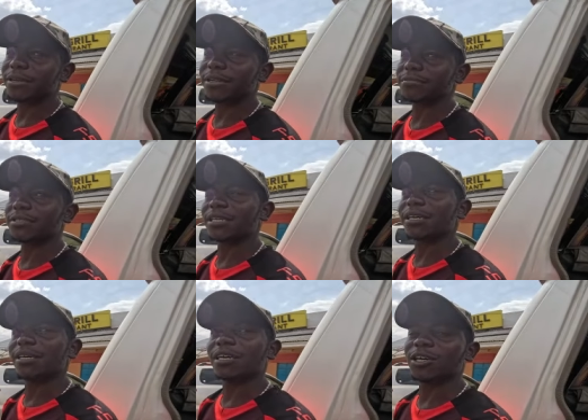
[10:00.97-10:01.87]
My name's
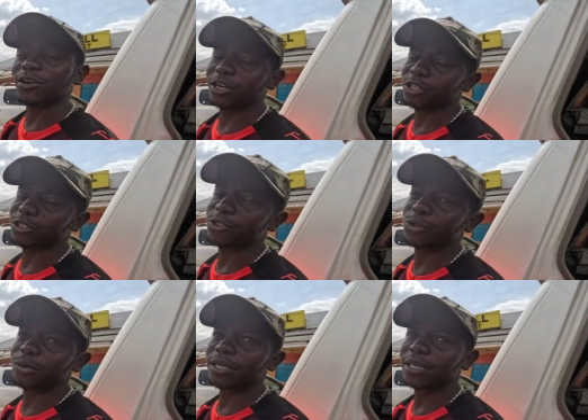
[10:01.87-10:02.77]
Collins
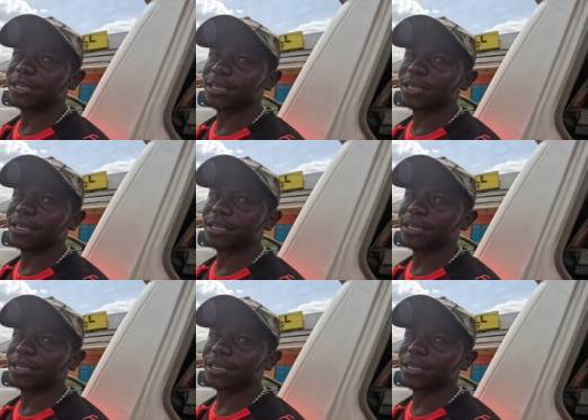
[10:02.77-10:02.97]
Juma.